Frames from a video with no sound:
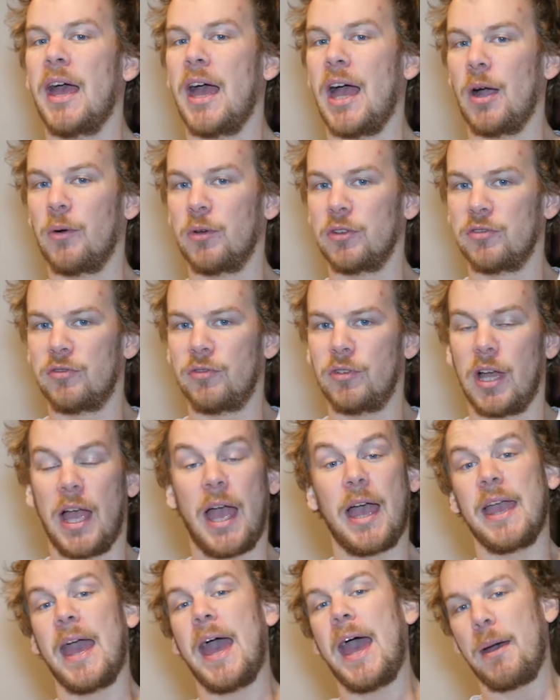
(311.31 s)

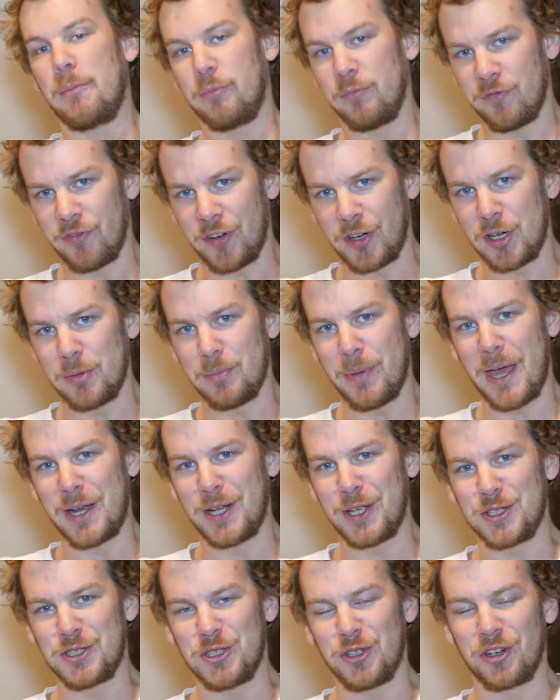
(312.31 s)
I am very bad
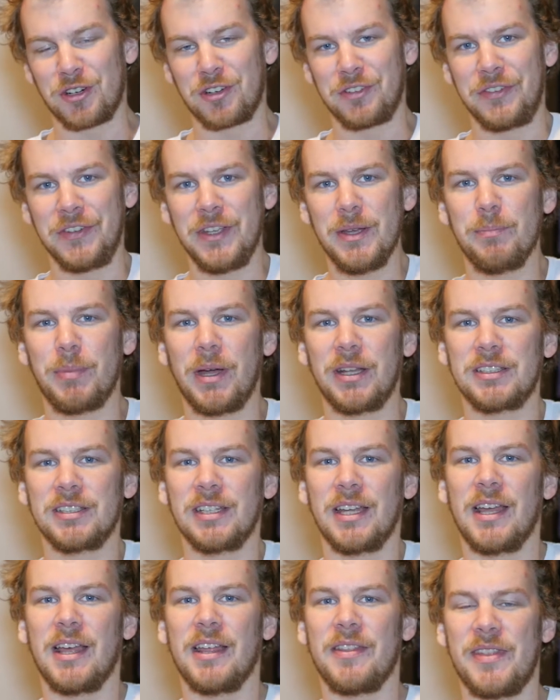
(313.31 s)
at geography, but
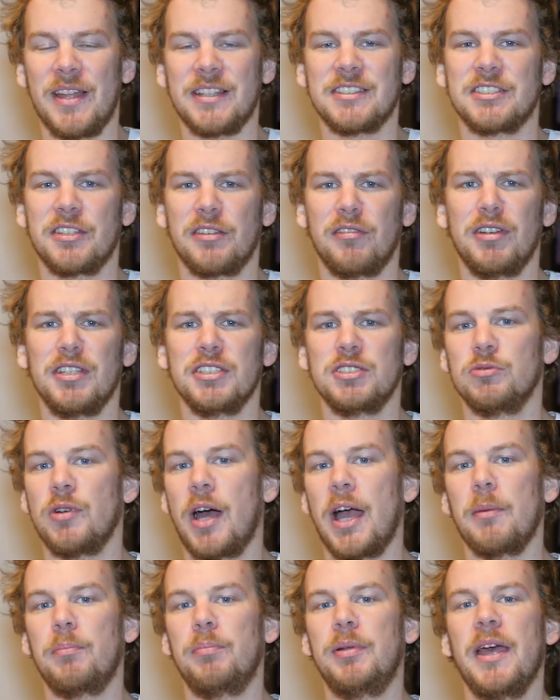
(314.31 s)
that's the reason
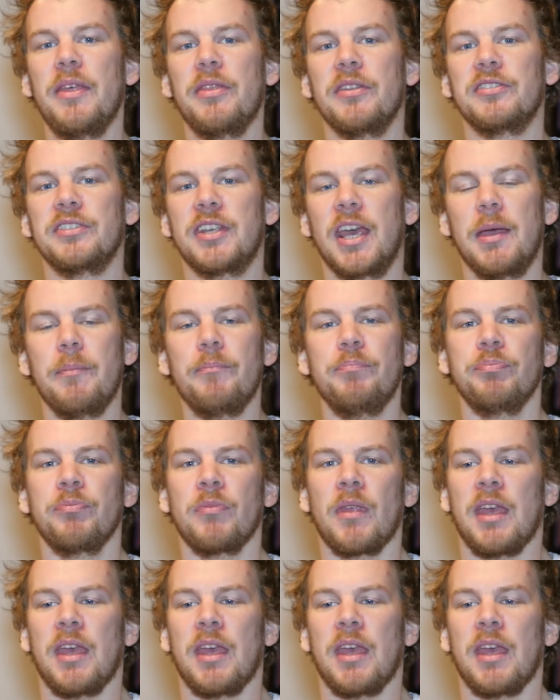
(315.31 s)
why I play this game.